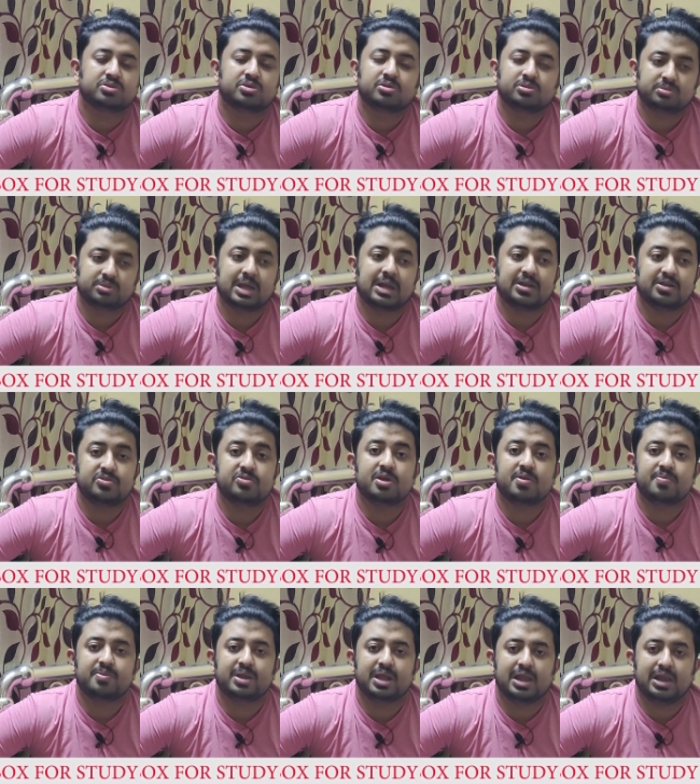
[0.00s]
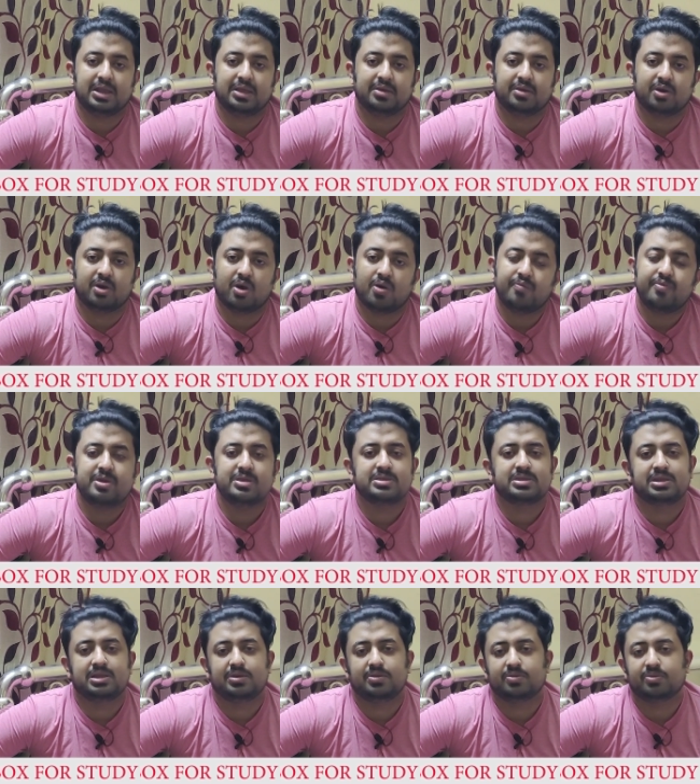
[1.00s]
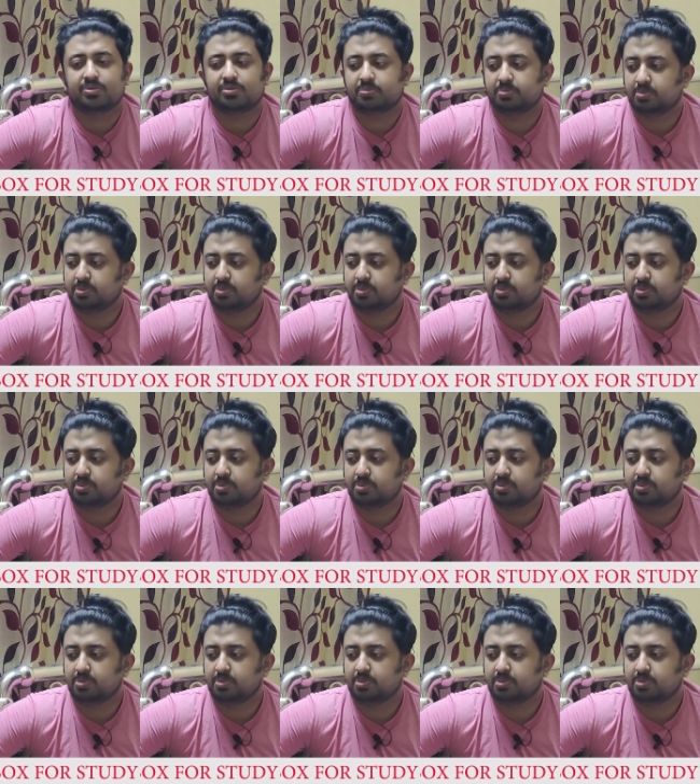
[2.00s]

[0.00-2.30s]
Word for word: So that is what I am telling. Obviously